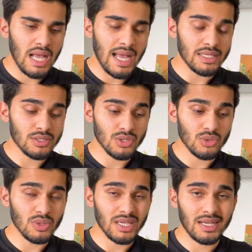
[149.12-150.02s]
And
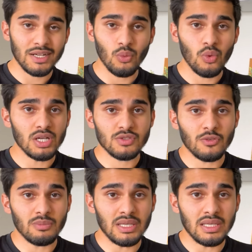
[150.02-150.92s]
2, it kind of works for
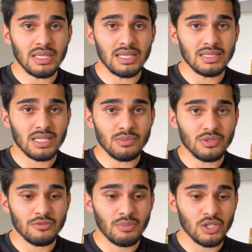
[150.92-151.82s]
me in terms
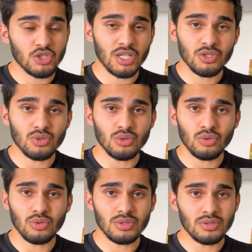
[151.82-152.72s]
of my
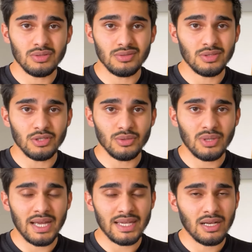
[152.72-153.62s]
schedule. You know,
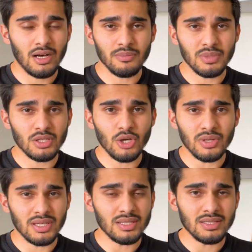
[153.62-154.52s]
I can't be
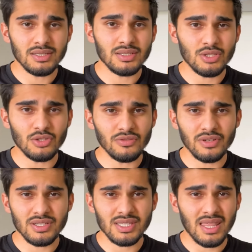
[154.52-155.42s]
going into
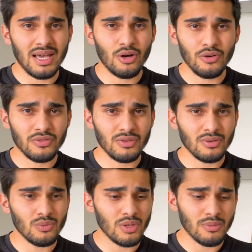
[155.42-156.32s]
university that
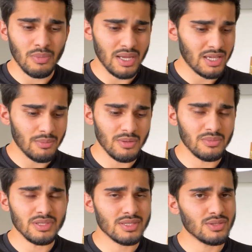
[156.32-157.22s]
often with my
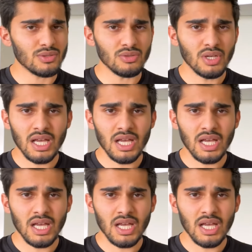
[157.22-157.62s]
commitments to